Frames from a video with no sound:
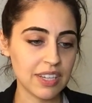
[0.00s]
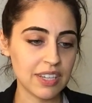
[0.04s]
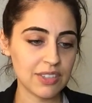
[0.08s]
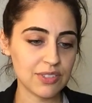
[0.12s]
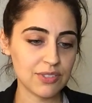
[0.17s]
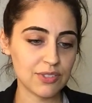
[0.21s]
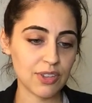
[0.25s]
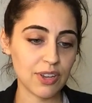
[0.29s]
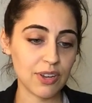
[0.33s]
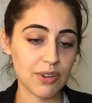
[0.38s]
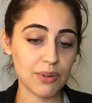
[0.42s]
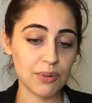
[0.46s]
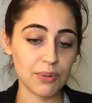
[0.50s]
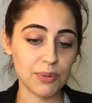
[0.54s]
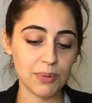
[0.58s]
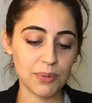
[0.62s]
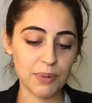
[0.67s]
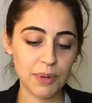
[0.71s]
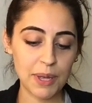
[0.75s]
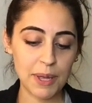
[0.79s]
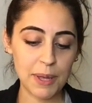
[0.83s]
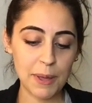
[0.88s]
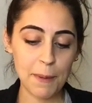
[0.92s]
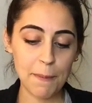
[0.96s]
So
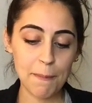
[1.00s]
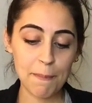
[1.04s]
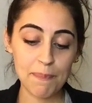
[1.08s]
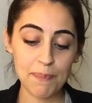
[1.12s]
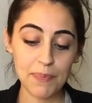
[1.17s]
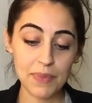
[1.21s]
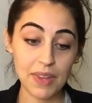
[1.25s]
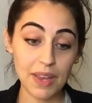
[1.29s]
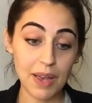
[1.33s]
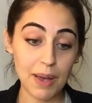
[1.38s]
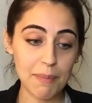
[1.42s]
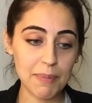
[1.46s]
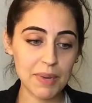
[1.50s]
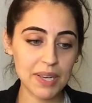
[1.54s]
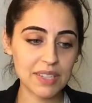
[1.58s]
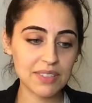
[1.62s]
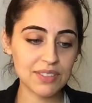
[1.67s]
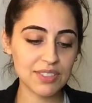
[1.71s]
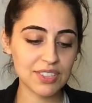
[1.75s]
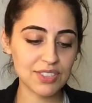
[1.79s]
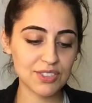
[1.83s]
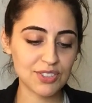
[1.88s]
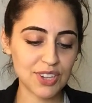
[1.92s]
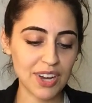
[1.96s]

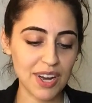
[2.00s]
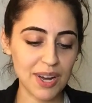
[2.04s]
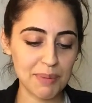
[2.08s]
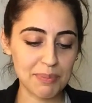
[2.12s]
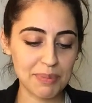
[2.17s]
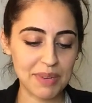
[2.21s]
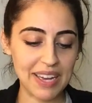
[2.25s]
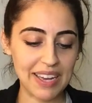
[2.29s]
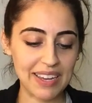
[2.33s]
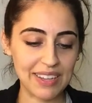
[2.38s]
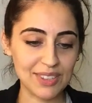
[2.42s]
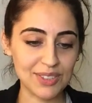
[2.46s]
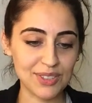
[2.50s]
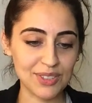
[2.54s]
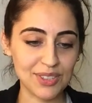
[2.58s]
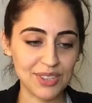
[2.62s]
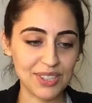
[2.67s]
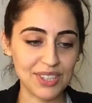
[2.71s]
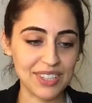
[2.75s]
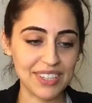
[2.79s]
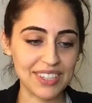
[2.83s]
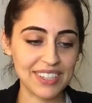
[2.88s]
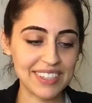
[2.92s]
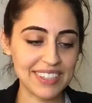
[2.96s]
amazing job,
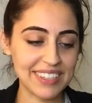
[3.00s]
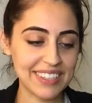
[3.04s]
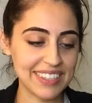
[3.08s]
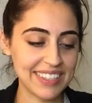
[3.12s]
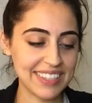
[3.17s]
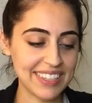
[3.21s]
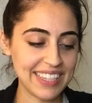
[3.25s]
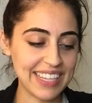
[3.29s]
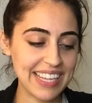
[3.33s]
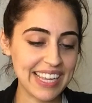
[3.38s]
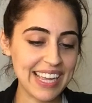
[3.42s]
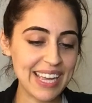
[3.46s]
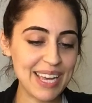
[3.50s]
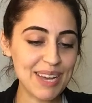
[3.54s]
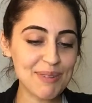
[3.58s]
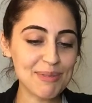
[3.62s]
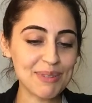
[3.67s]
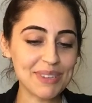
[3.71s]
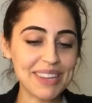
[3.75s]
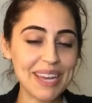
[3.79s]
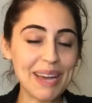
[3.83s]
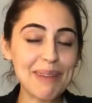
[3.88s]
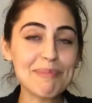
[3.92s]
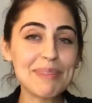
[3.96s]
Cancer.
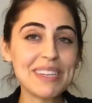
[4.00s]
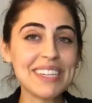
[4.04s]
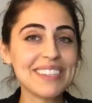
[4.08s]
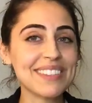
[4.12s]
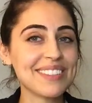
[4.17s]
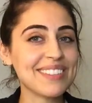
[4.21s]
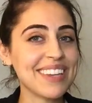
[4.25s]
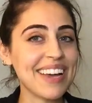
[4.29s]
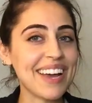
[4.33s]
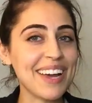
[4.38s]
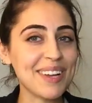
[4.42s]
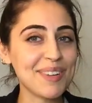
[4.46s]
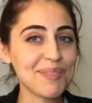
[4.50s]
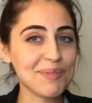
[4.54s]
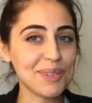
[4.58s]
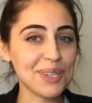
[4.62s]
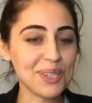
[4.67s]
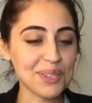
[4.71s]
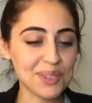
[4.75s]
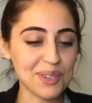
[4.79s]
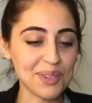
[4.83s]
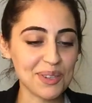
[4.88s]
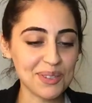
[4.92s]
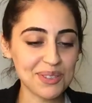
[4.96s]
With that being said, we
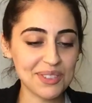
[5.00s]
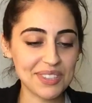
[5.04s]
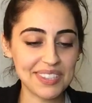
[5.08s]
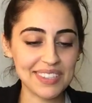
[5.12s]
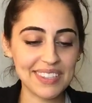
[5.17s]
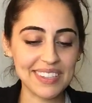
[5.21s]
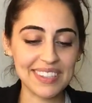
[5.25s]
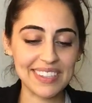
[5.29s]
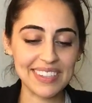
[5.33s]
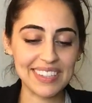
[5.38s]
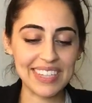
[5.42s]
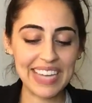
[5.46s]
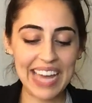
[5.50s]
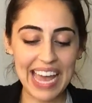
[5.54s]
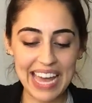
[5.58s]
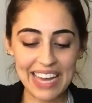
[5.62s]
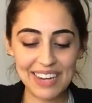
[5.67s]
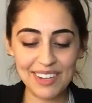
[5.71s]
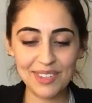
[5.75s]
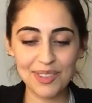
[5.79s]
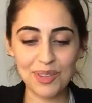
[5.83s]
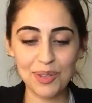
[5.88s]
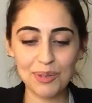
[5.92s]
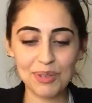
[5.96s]
are going to
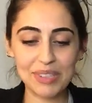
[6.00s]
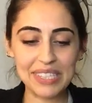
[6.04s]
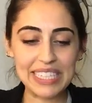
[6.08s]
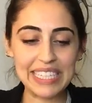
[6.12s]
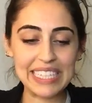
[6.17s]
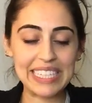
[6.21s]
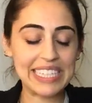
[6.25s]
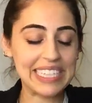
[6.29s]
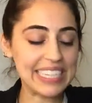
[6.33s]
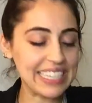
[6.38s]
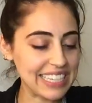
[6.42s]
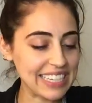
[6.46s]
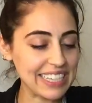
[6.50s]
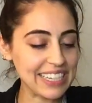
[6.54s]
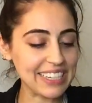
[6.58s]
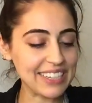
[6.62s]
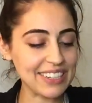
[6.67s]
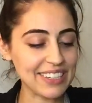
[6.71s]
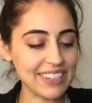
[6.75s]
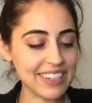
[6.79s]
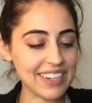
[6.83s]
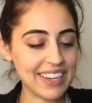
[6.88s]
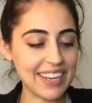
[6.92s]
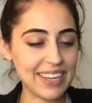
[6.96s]
end the reading
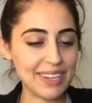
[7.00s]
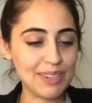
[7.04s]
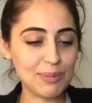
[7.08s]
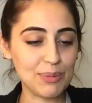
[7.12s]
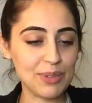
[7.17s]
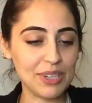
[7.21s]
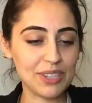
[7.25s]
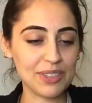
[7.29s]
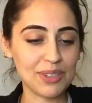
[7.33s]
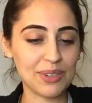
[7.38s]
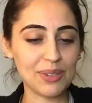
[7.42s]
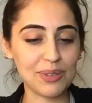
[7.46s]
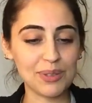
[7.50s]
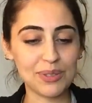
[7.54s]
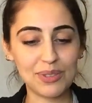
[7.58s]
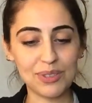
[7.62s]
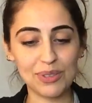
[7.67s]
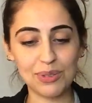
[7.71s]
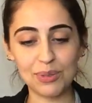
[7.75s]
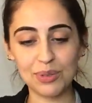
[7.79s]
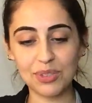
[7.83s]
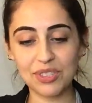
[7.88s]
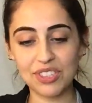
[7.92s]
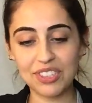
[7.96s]
here and we are going
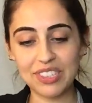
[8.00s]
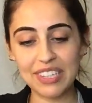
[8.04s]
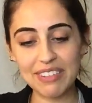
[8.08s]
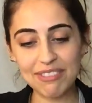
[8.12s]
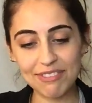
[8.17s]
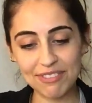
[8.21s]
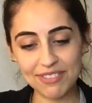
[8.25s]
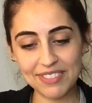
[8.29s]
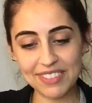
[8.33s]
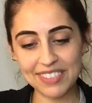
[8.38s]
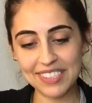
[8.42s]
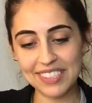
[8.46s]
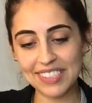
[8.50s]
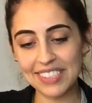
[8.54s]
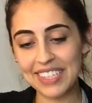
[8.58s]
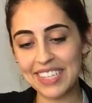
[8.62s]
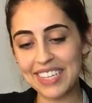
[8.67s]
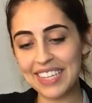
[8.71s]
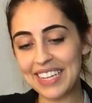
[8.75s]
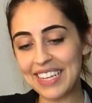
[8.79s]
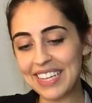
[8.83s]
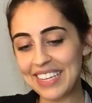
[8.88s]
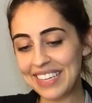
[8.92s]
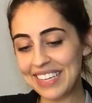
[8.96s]
to shift
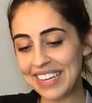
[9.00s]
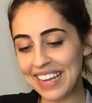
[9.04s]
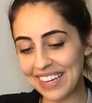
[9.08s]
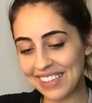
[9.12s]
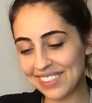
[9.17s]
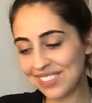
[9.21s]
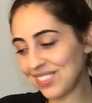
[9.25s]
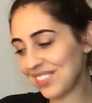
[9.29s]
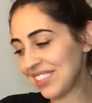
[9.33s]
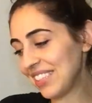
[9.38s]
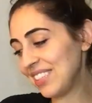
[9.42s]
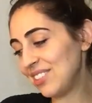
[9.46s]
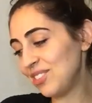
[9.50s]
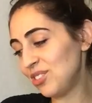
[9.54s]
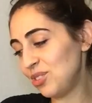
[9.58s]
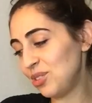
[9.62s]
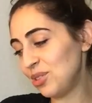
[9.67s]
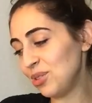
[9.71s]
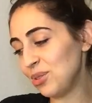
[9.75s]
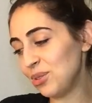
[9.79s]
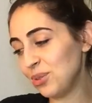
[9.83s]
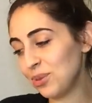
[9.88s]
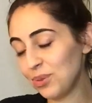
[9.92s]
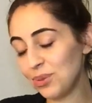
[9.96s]
next
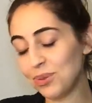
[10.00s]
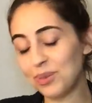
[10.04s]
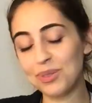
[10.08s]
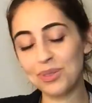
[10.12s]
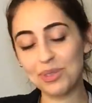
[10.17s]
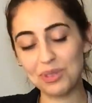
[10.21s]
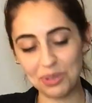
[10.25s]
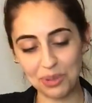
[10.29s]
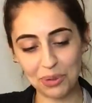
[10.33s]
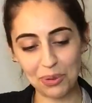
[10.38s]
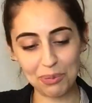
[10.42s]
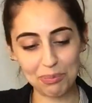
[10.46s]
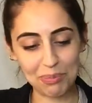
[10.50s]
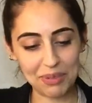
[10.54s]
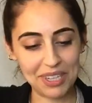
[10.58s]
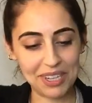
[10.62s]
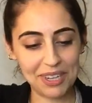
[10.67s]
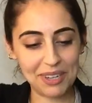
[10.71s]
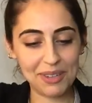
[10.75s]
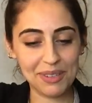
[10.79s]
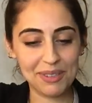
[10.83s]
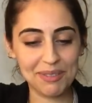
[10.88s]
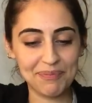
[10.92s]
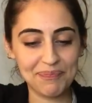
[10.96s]
into
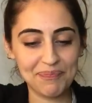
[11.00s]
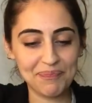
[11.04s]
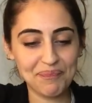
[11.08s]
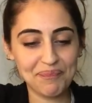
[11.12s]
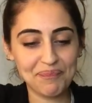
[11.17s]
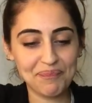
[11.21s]
Scorpio.